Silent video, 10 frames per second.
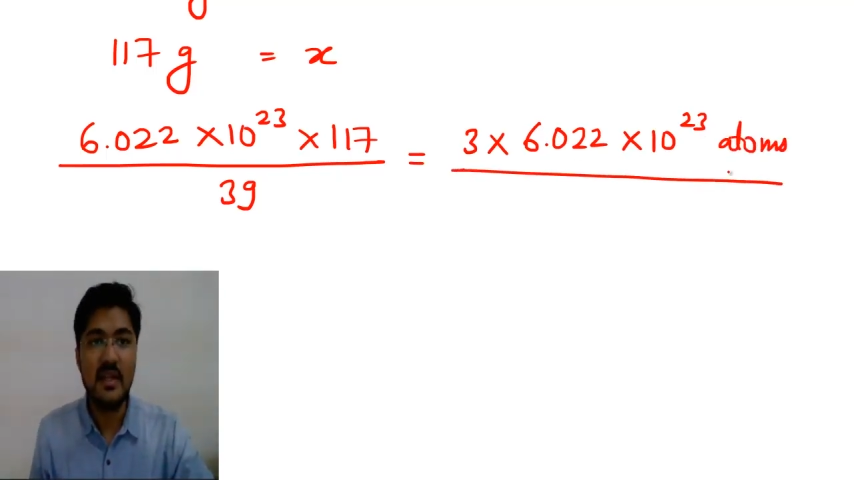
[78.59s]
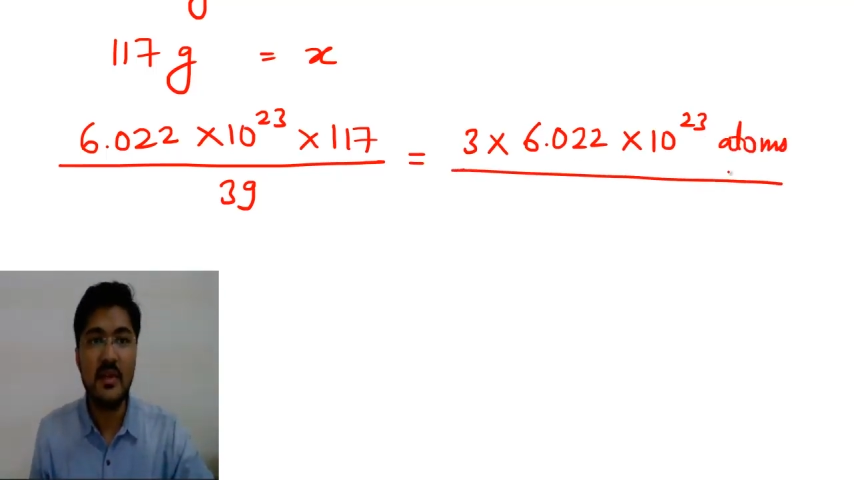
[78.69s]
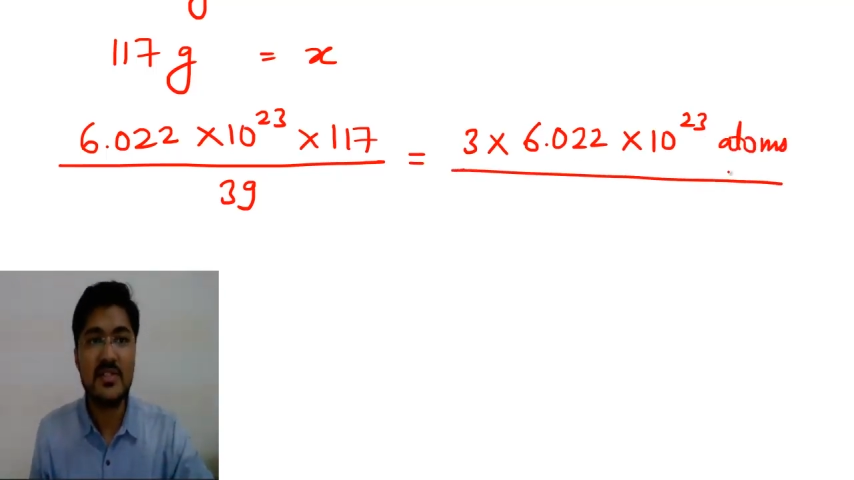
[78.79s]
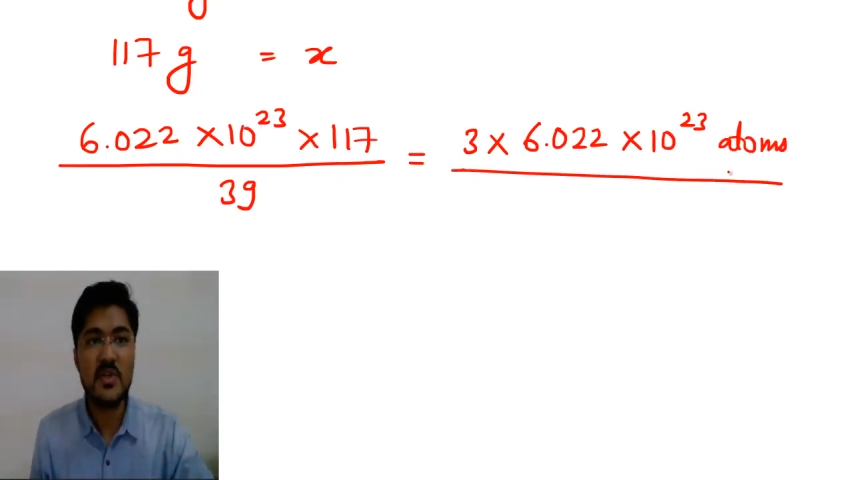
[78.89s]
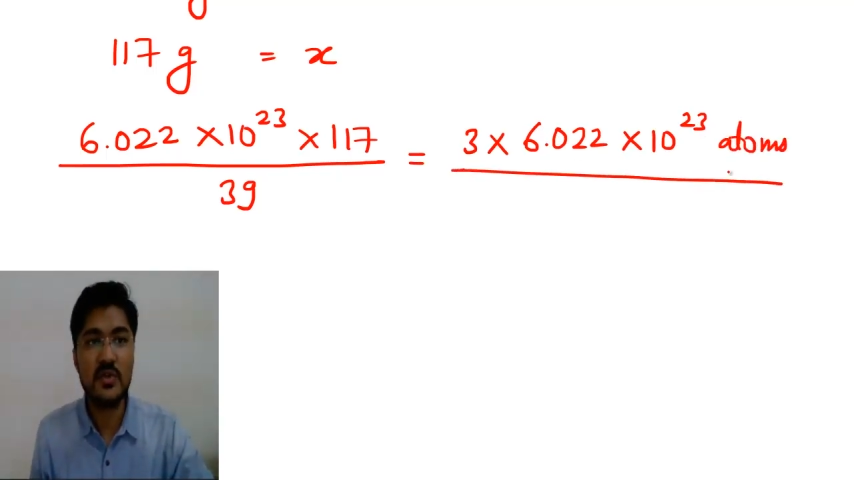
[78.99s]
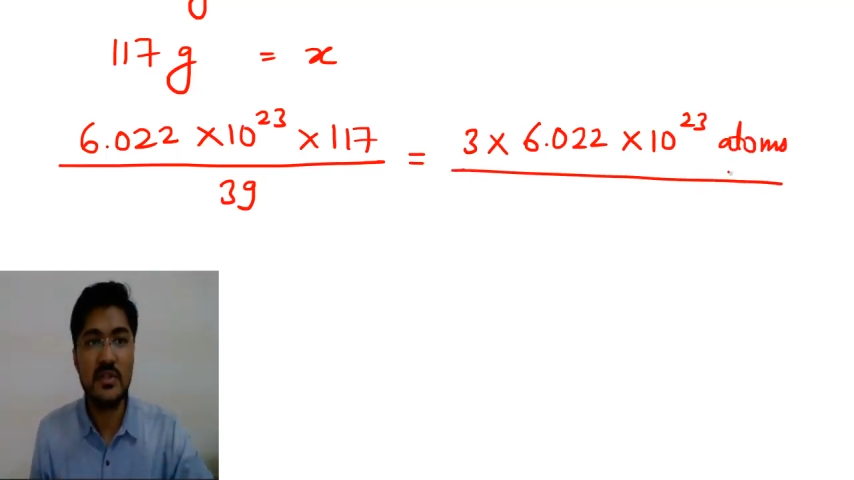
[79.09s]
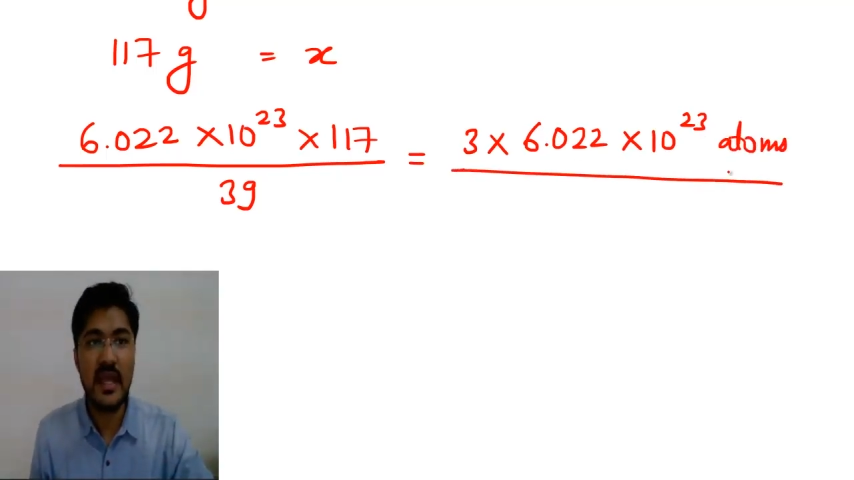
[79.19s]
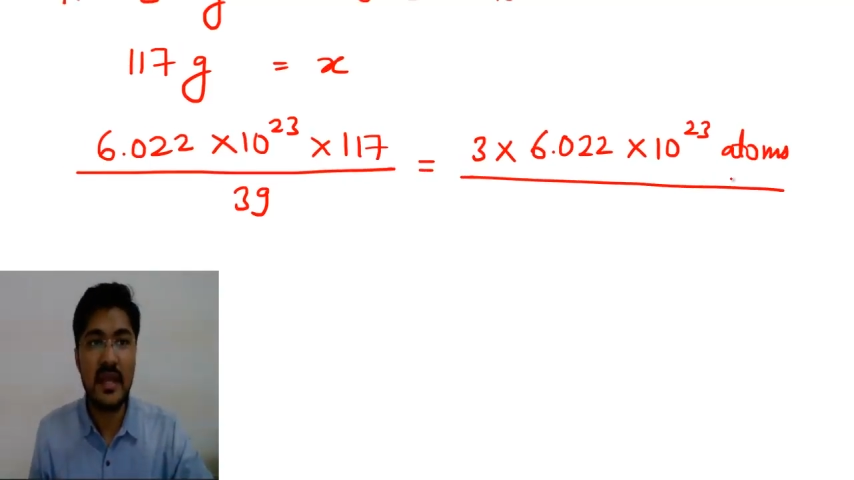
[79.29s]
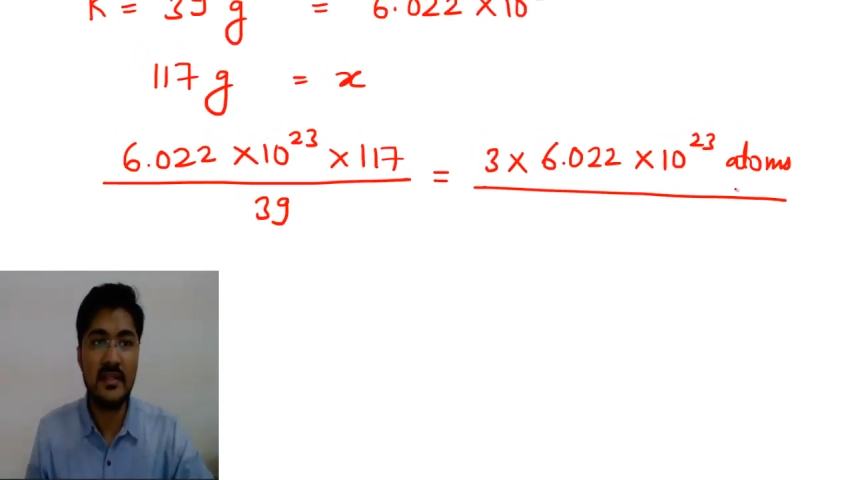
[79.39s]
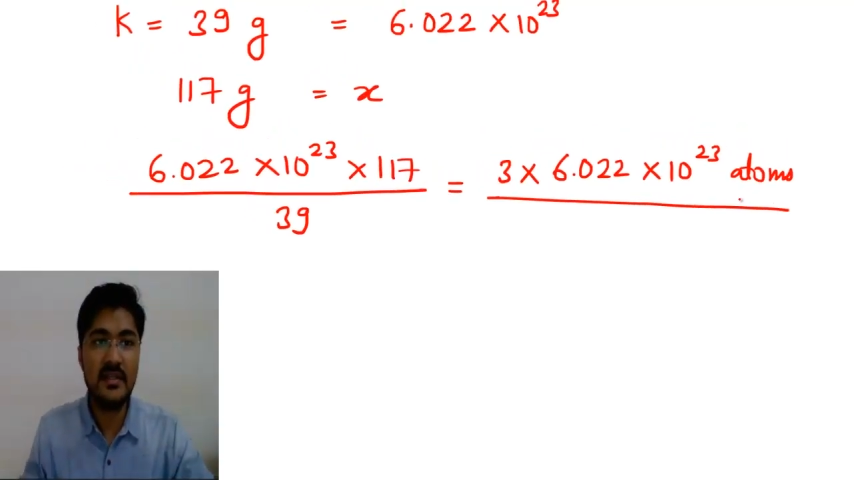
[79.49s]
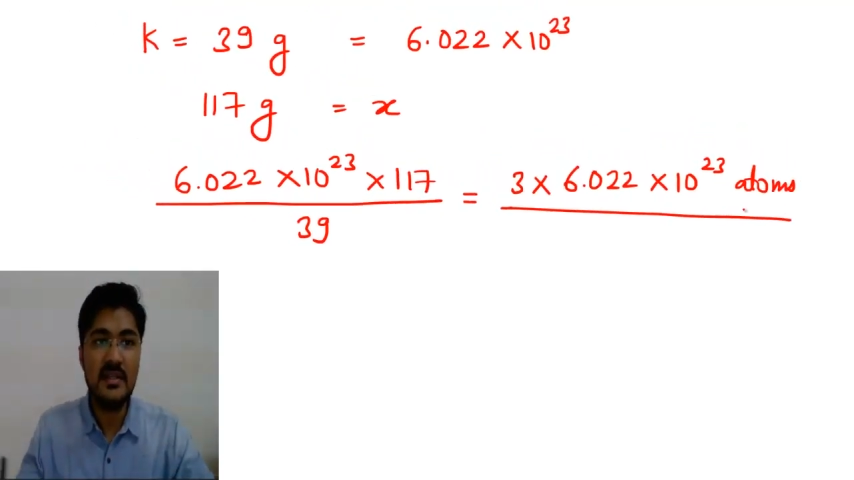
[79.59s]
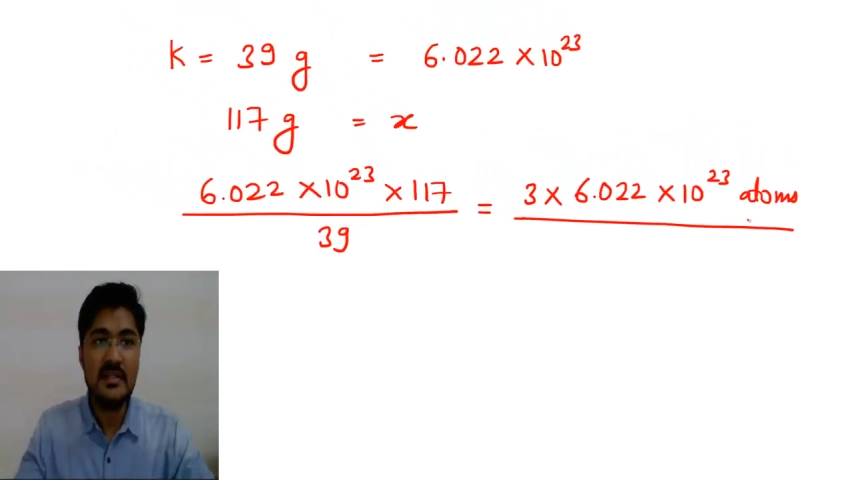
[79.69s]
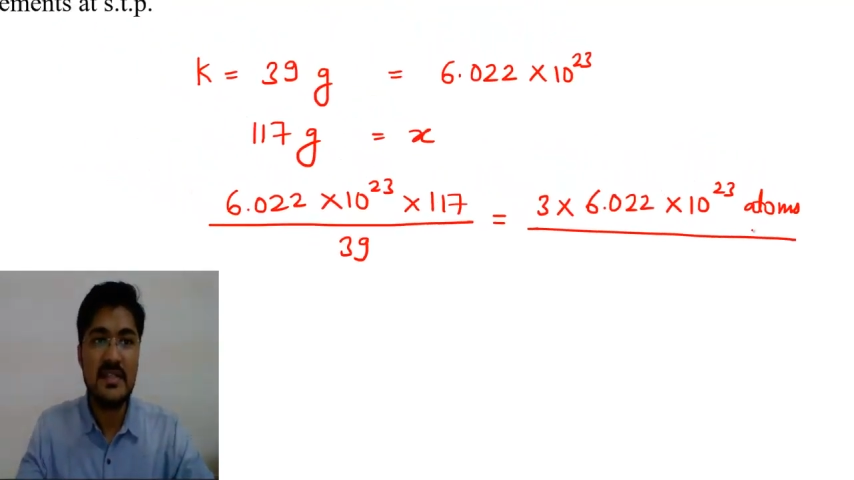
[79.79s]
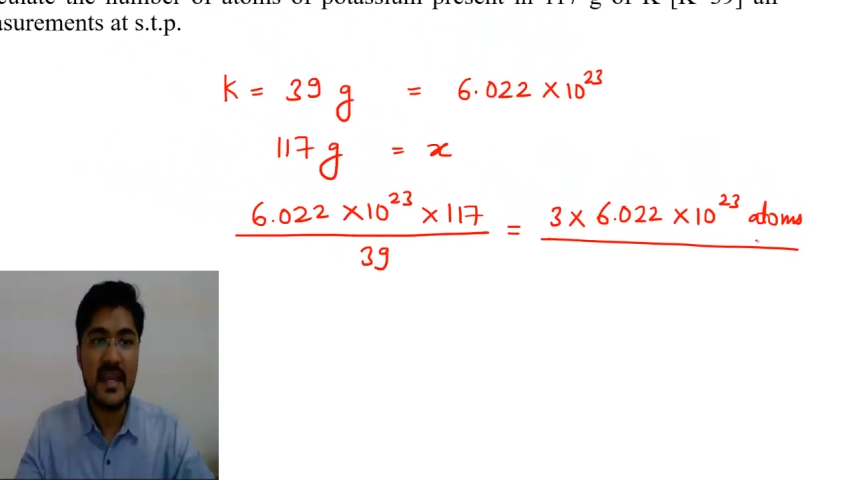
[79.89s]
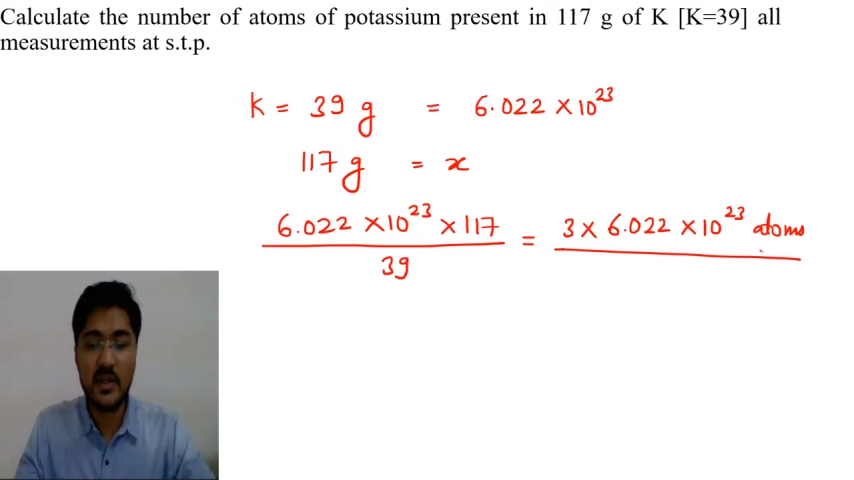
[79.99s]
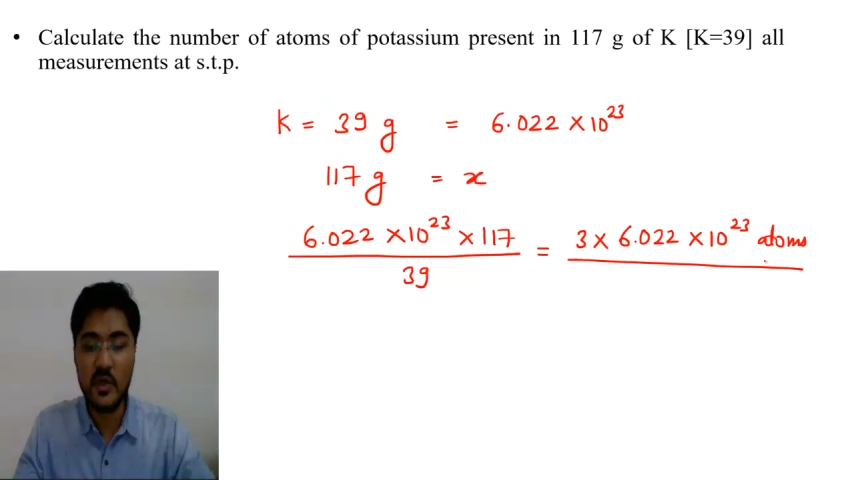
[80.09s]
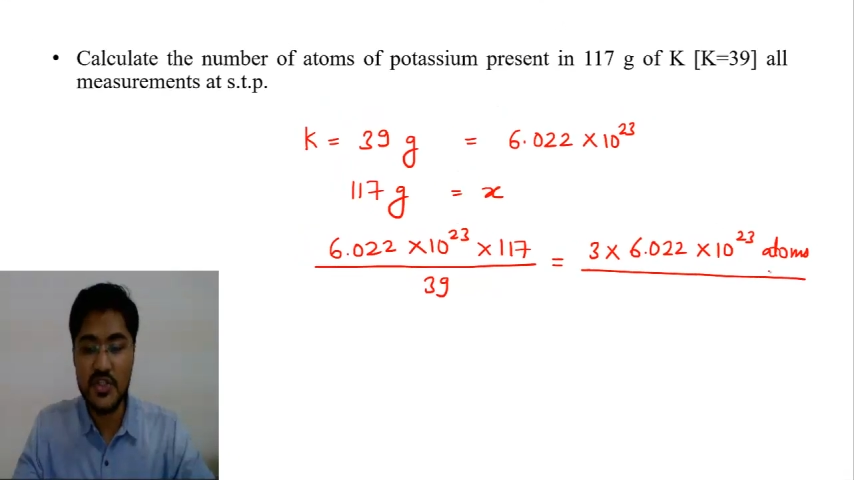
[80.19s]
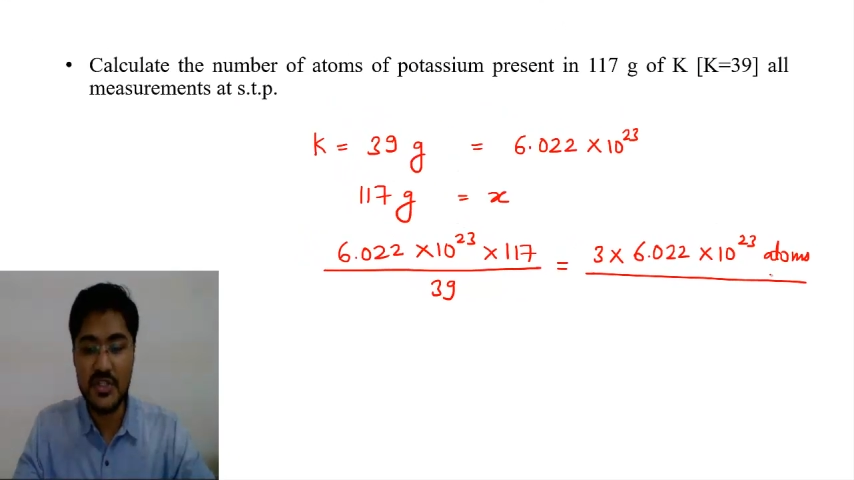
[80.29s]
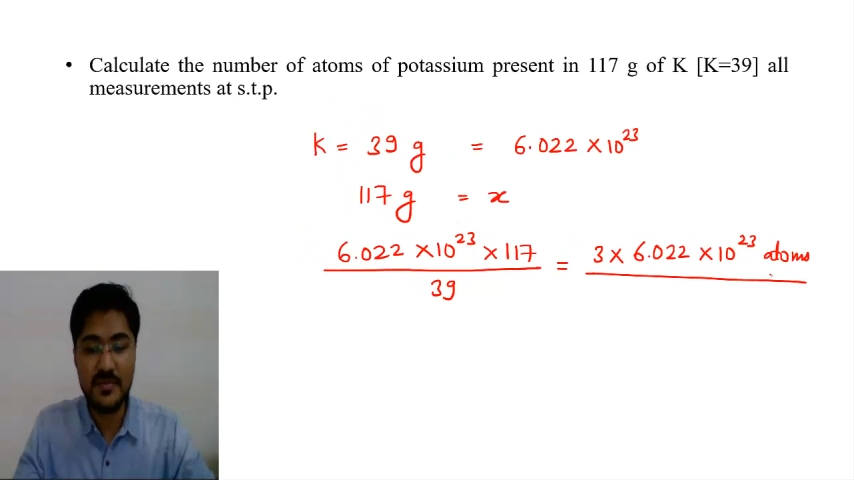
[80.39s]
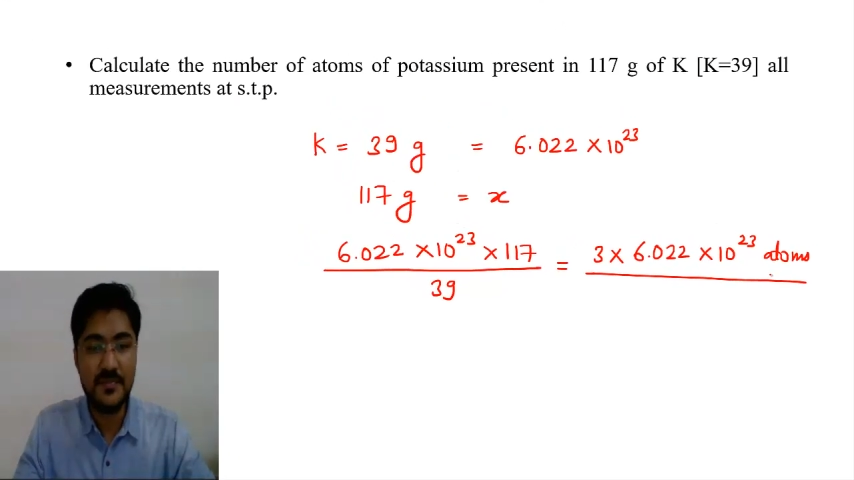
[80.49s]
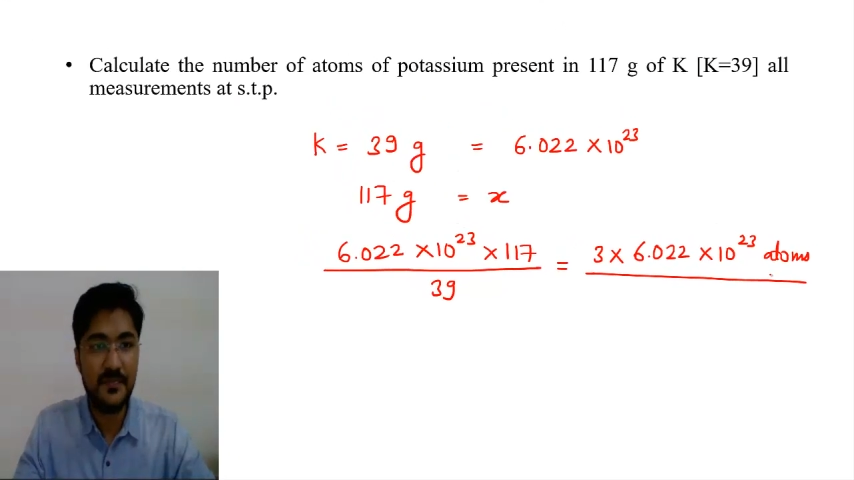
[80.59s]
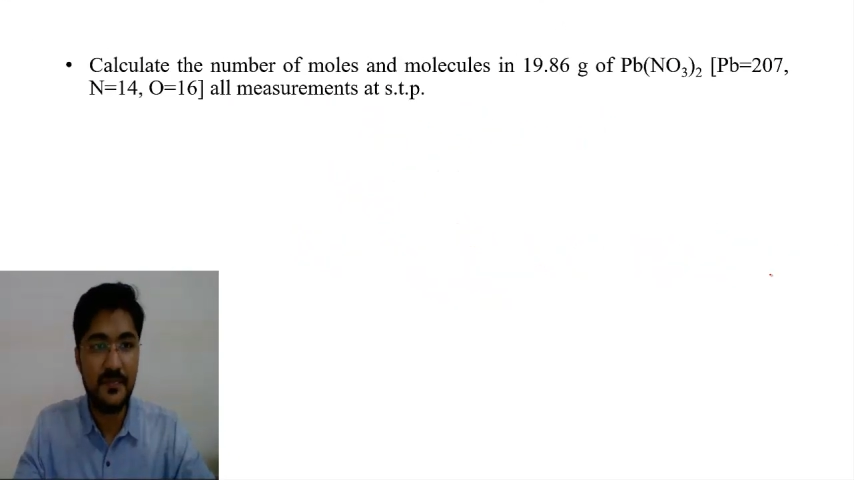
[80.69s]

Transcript: Now let's look at the second question.